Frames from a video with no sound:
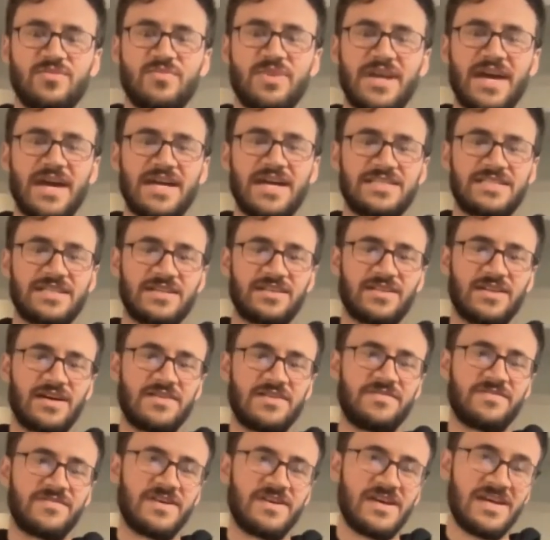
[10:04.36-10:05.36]
of the monastic
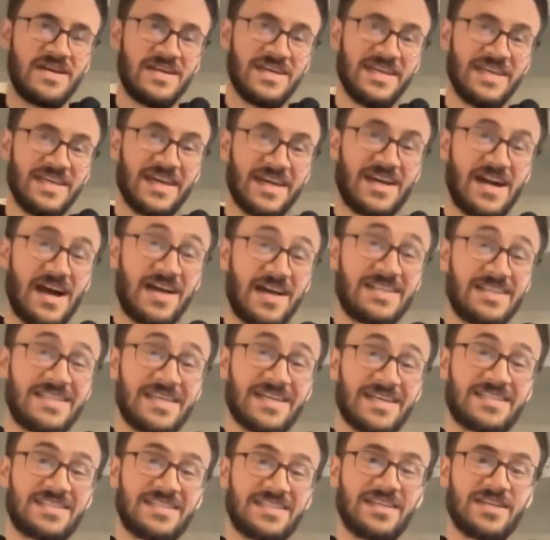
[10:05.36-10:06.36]
life in a
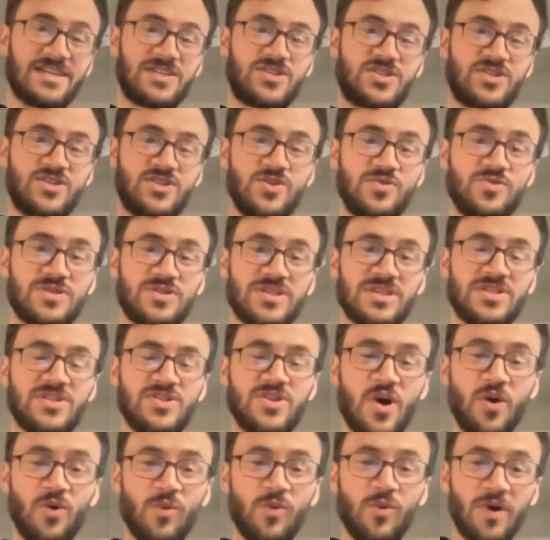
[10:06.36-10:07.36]
context that excuses
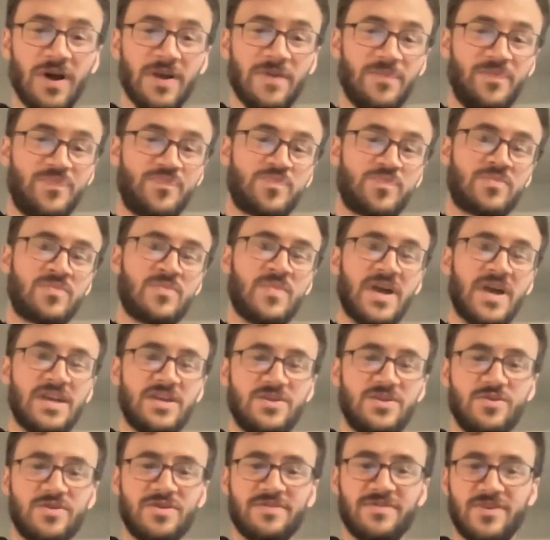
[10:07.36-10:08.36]
no one, a
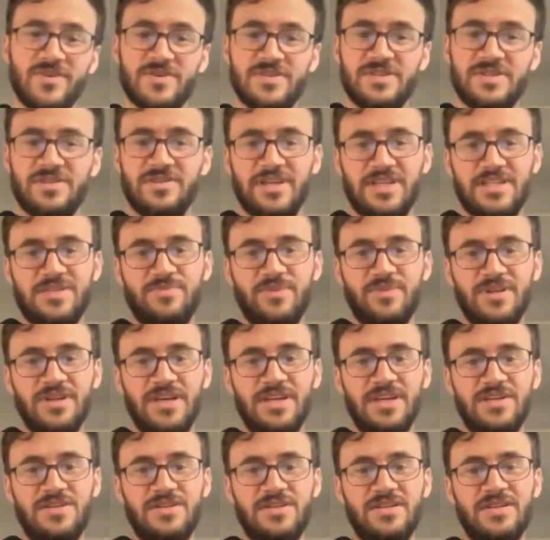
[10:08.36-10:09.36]
universal
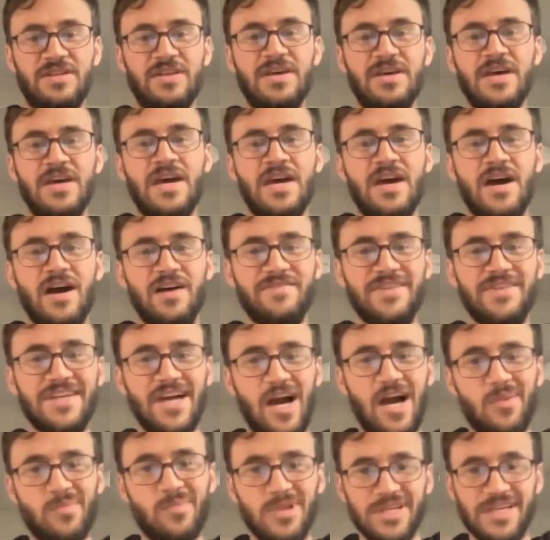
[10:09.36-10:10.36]
explanation of the
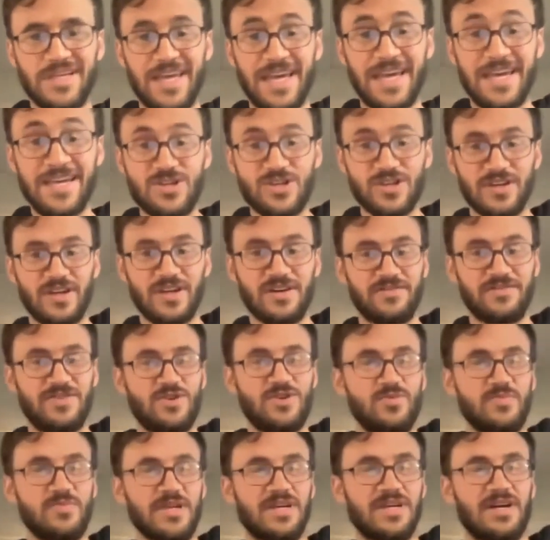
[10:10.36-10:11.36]
obligation of
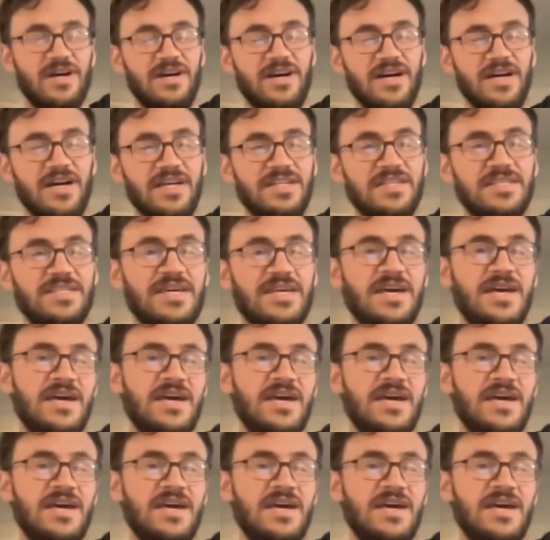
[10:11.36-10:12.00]
humankind.